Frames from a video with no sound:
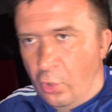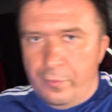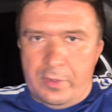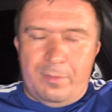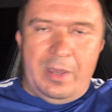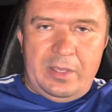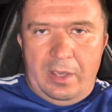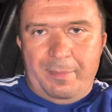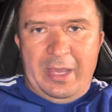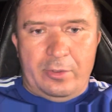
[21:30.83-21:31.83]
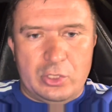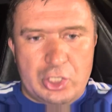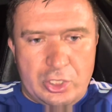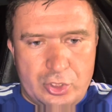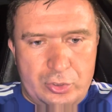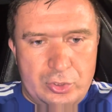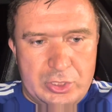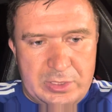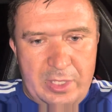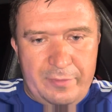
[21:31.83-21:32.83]
over my battery charger to
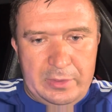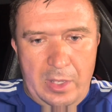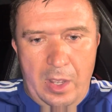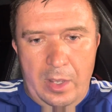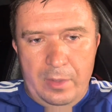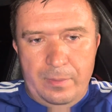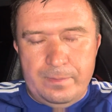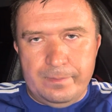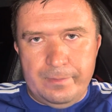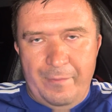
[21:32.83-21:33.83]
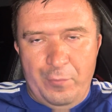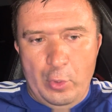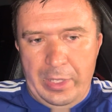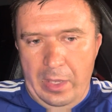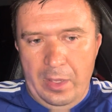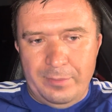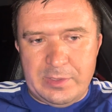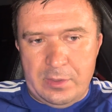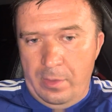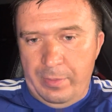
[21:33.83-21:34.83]
just give it 40
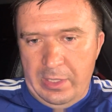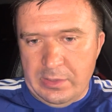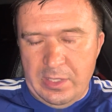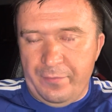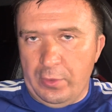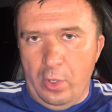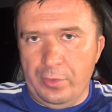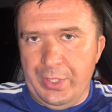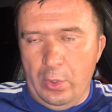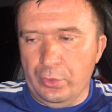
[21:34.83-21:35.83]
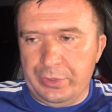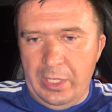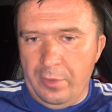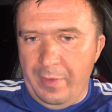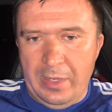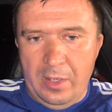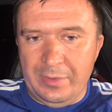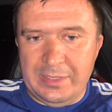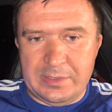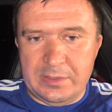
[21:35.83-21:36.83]
amps because after all, the alternator right now
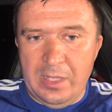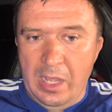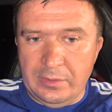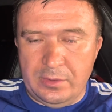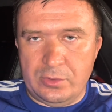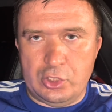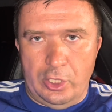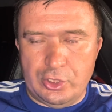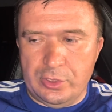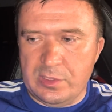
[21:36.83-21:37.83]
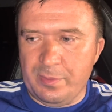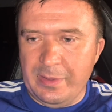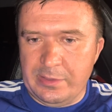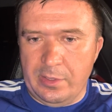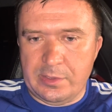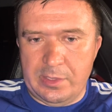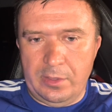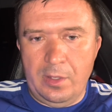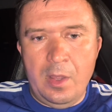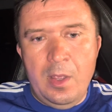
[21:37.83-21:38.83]
is not charging this Mazda
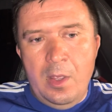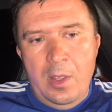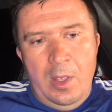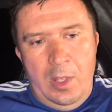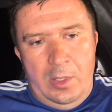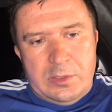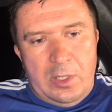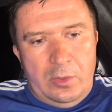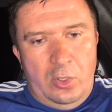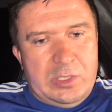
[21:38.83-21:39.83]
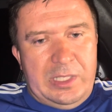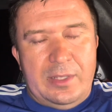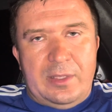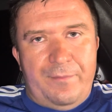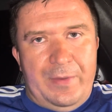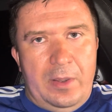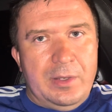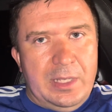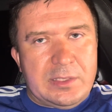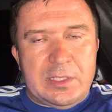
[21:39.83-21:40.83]
RX8. So it looks like the very
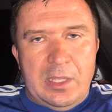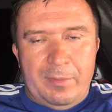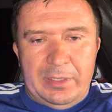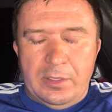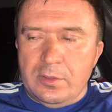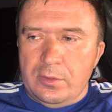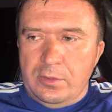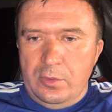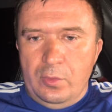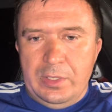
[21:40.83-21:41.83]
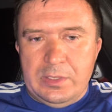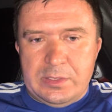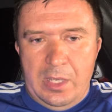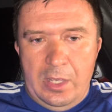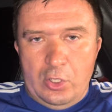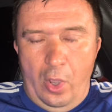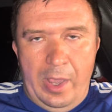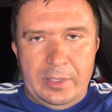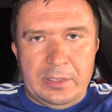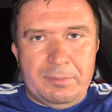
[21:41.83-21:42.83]
next thing I'm gonna need to do is go
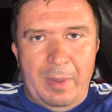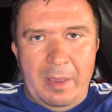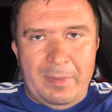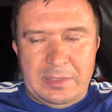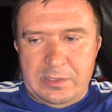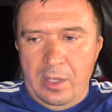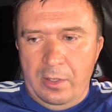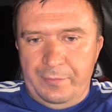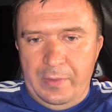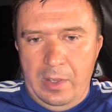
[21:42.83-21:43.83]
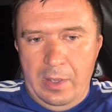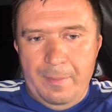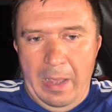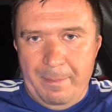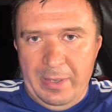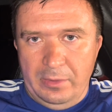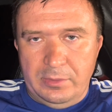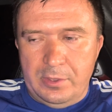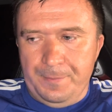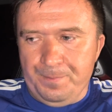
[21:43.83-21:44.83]
ahead and buy myself a
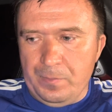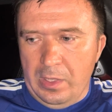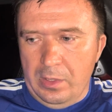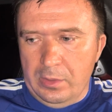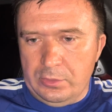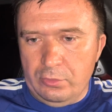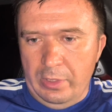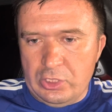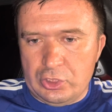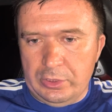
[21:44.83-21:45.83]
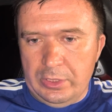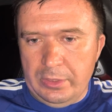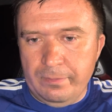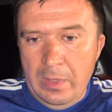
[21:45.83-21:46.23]
belt to actually